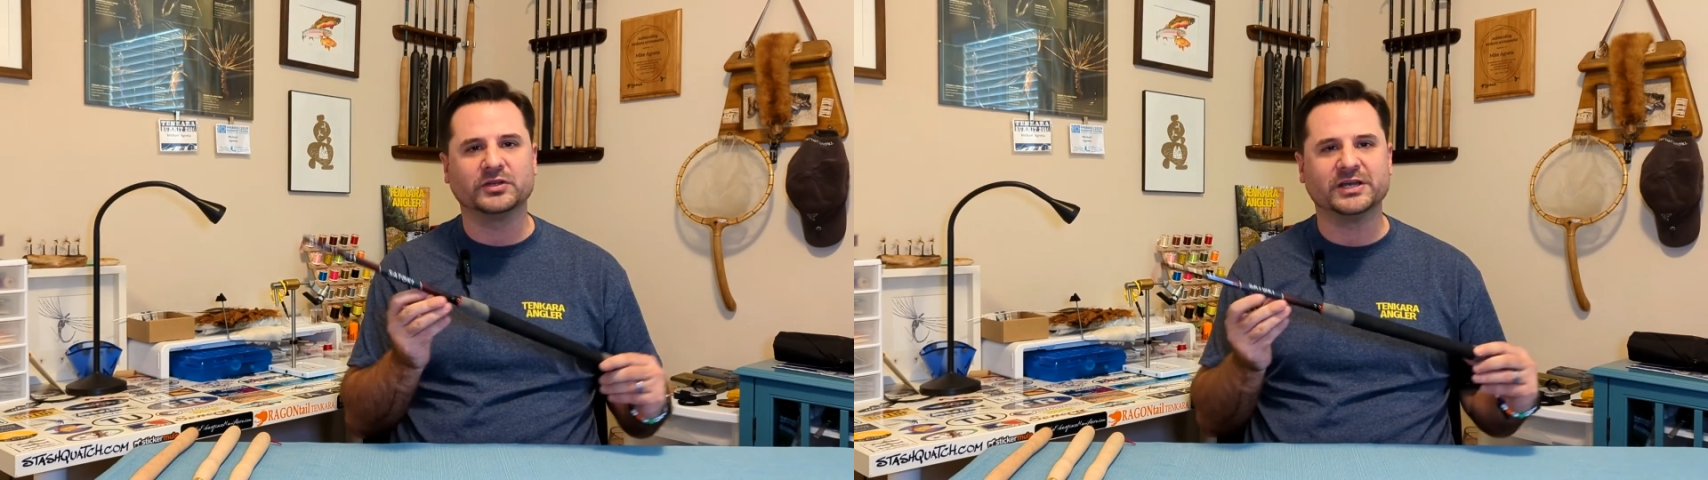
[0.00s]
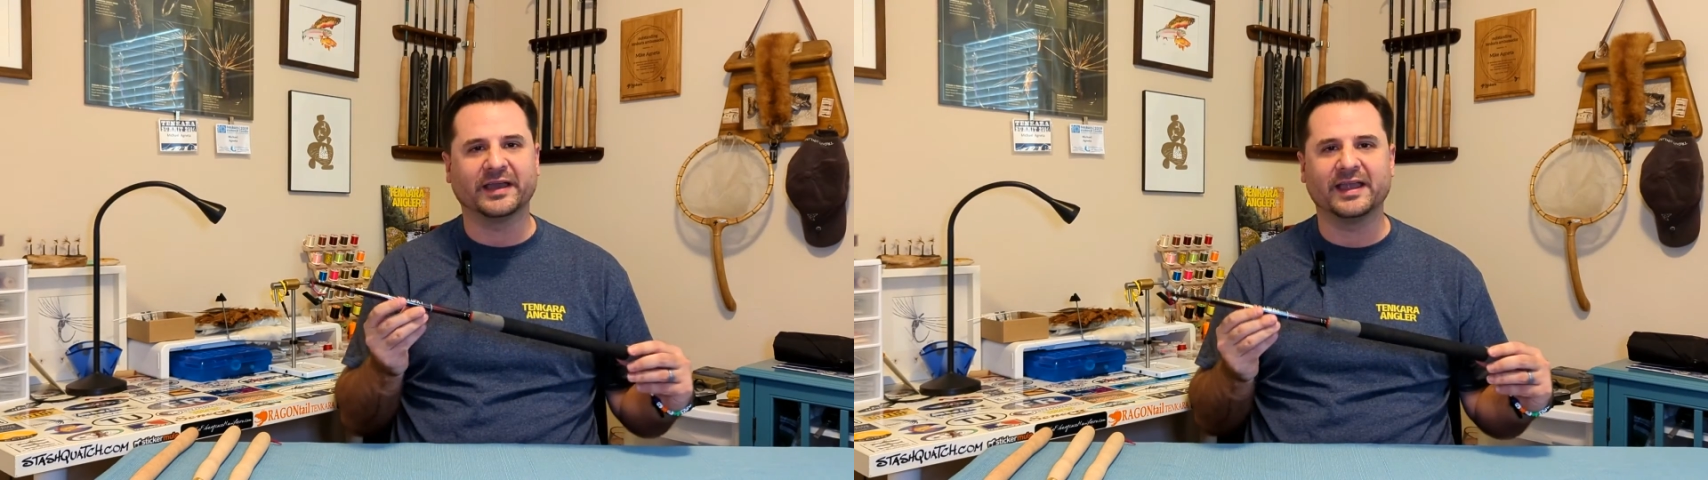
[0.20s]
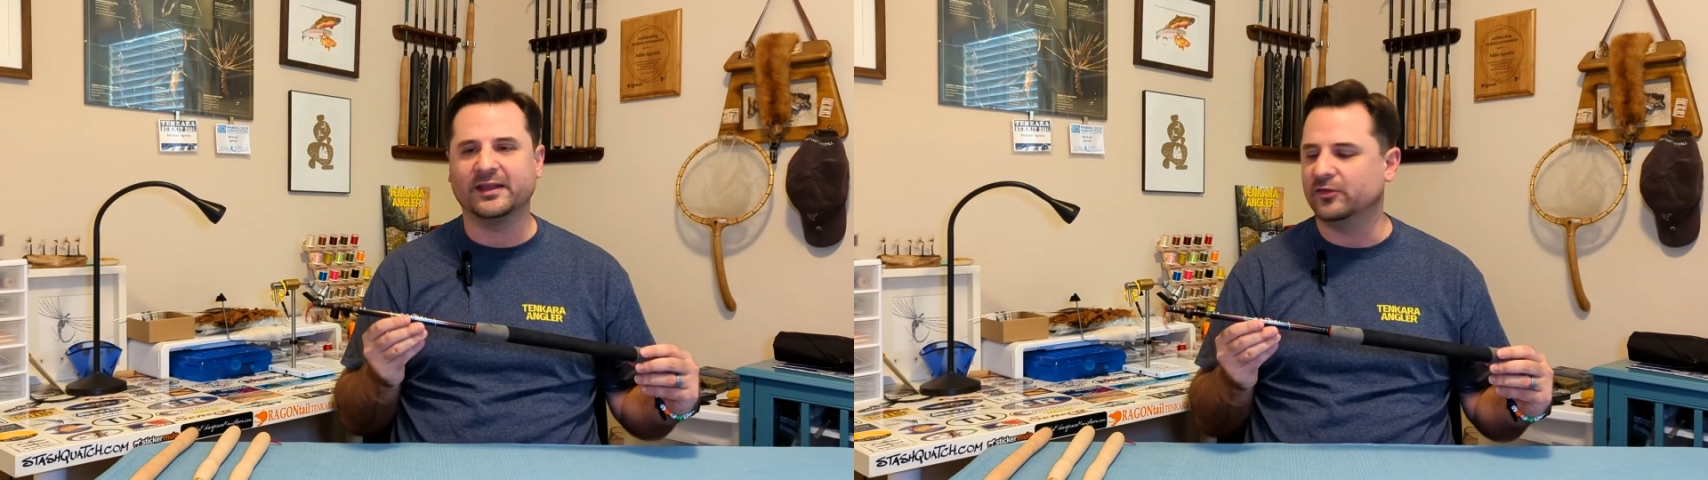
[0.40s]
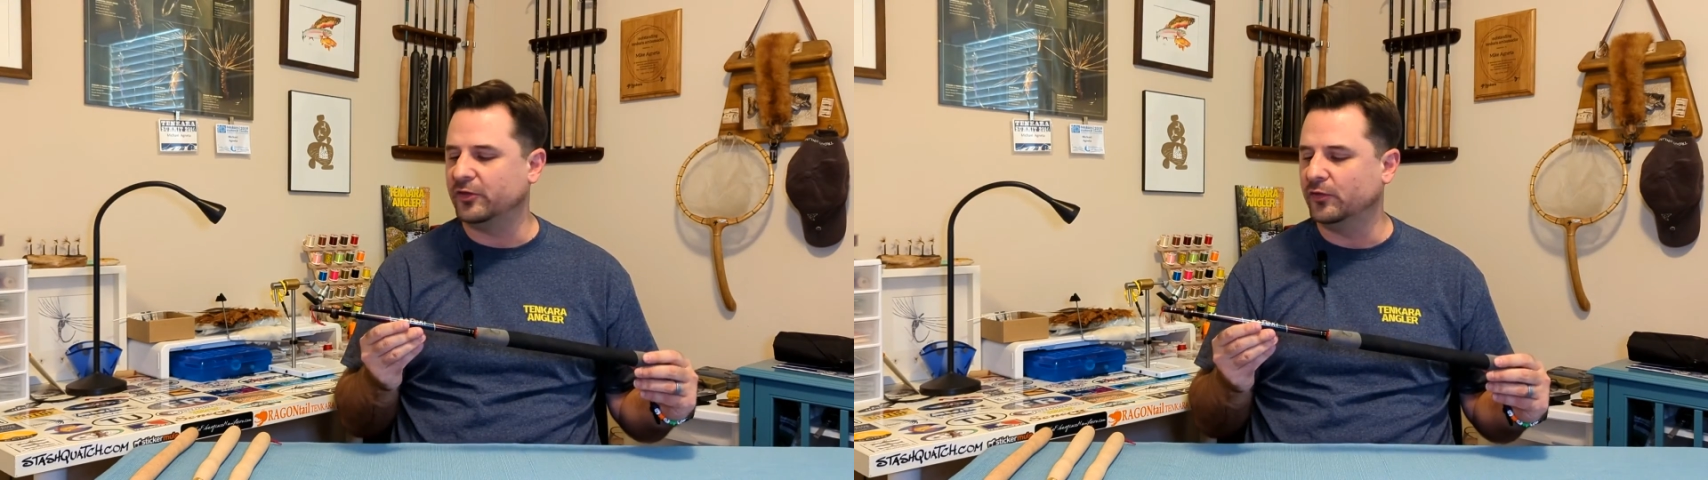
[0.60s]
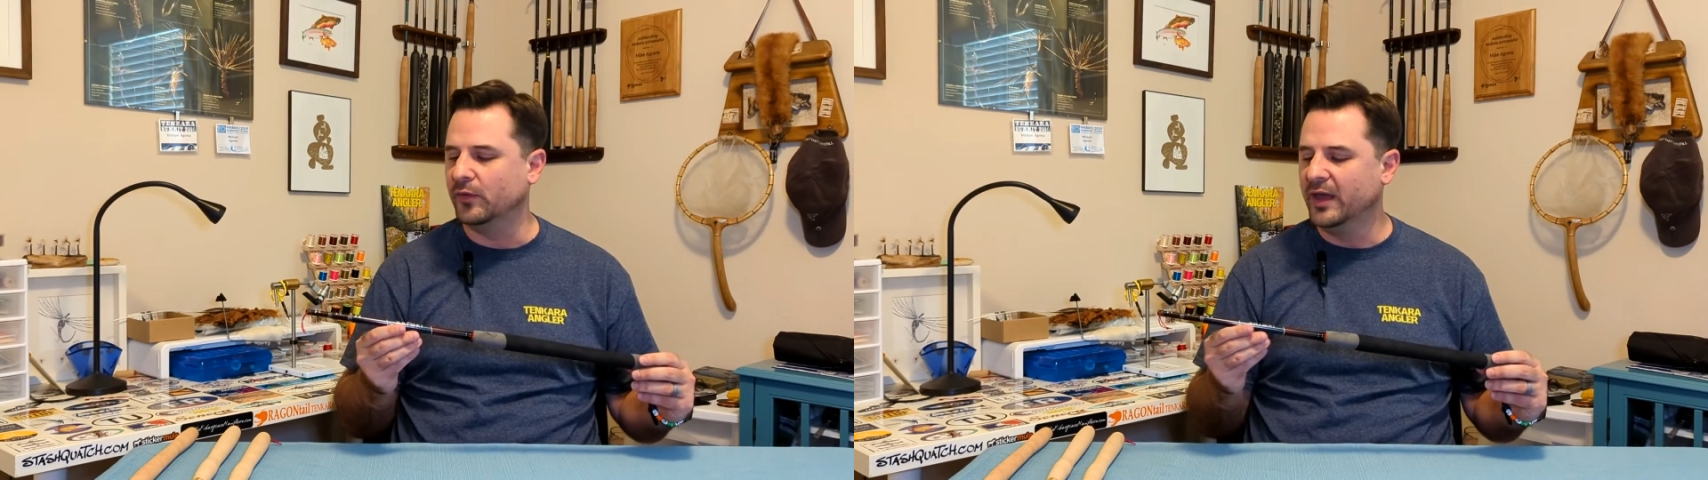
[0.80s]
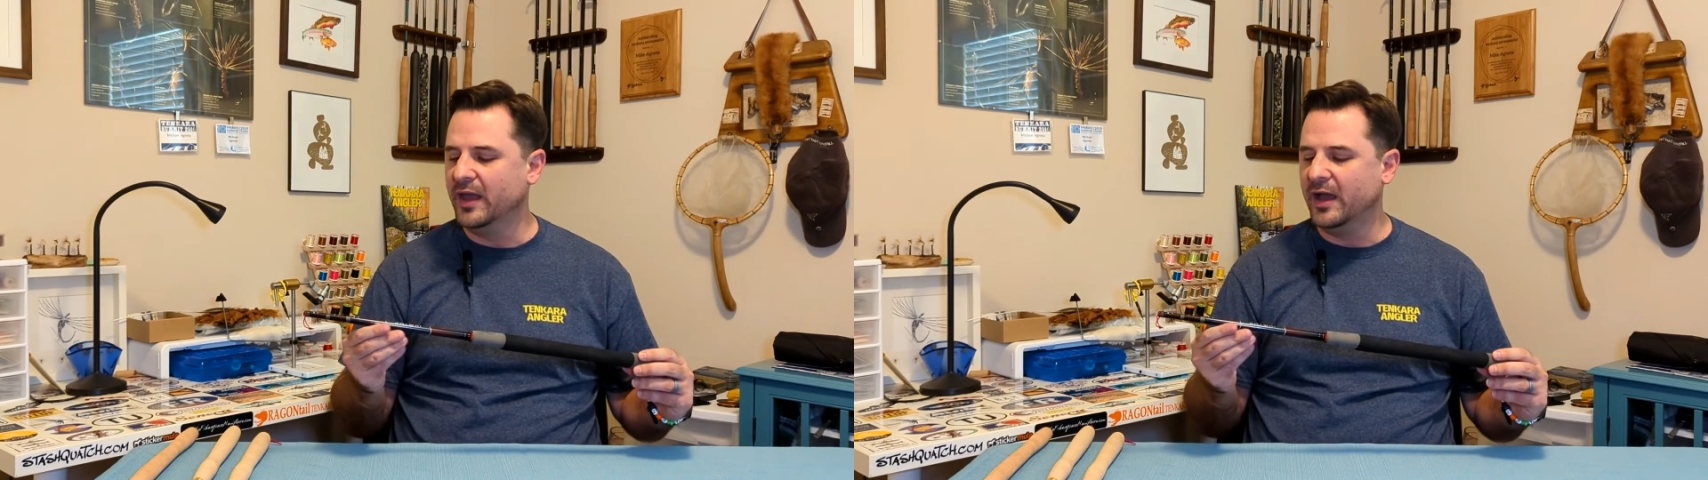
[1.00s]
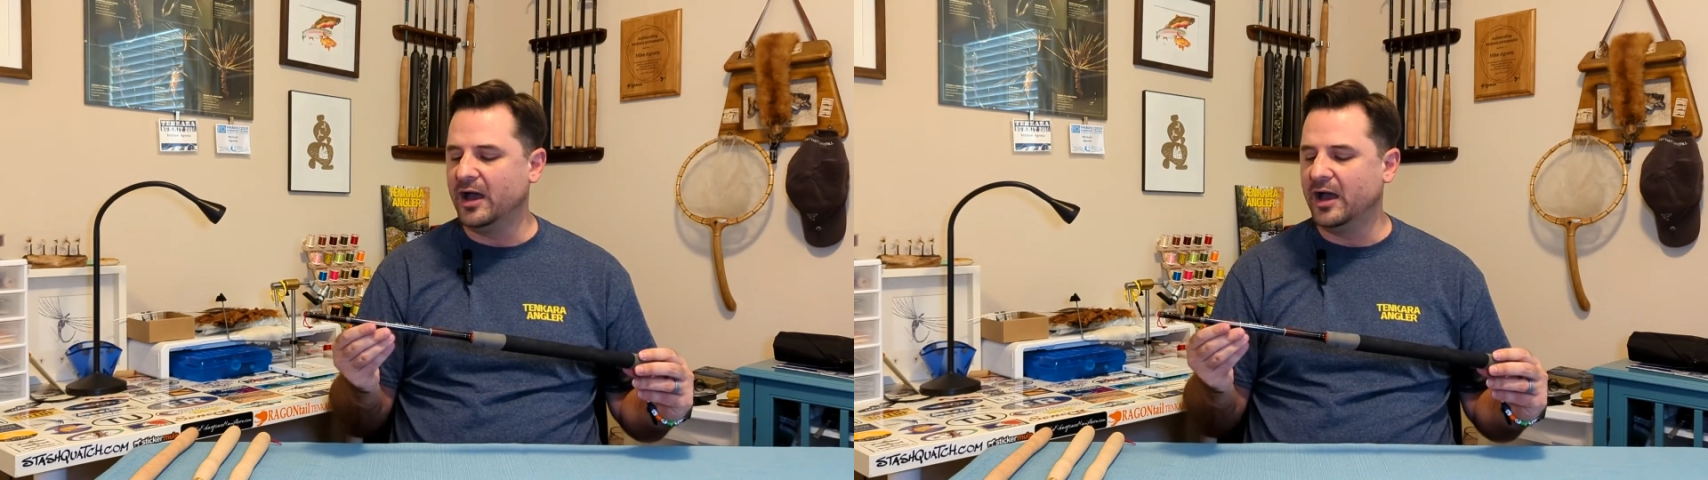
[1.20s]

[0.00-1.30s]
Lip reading: which I'll get into